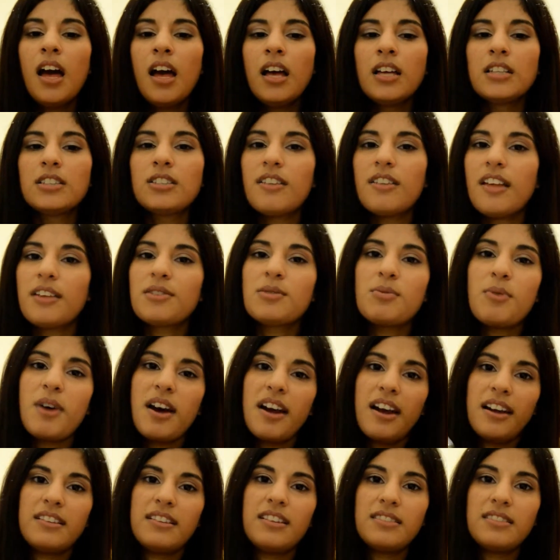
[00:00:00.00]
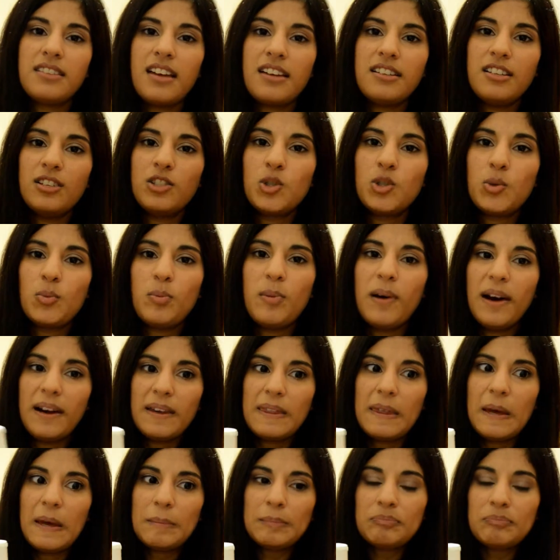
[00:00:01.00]
So that's why I decided to buy
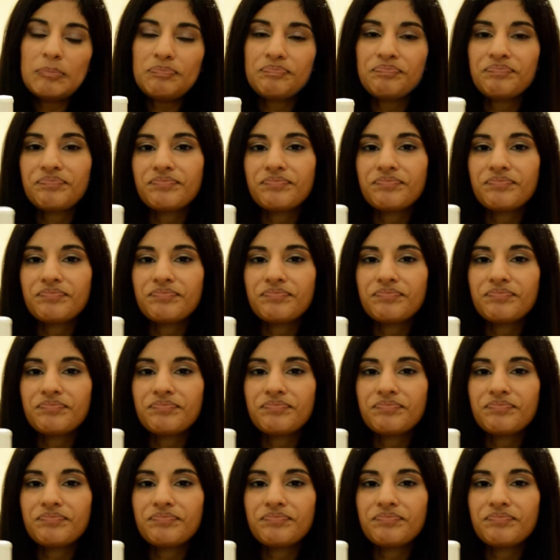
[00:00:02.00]
them.